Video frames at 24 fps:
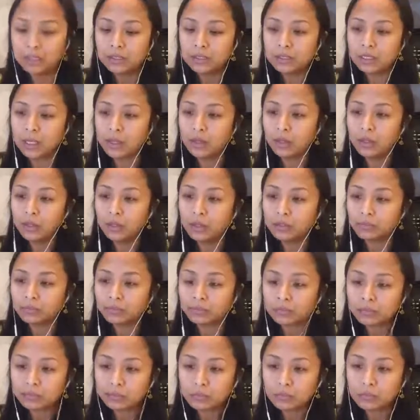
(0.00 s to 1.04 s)
So
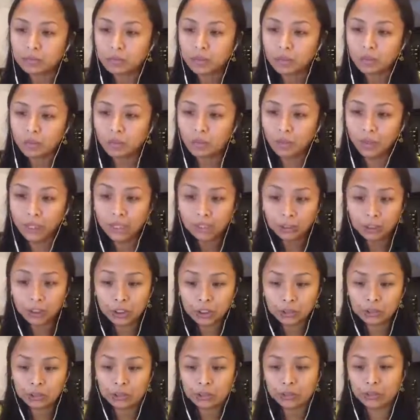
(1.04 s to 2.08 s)
what I
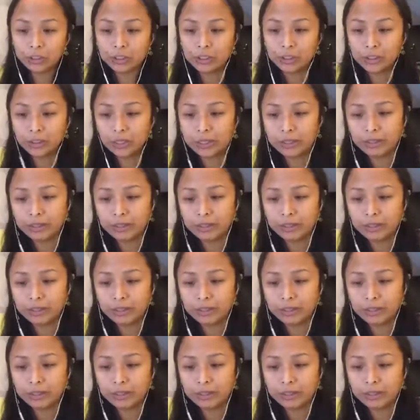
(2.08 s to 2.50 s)
try to do here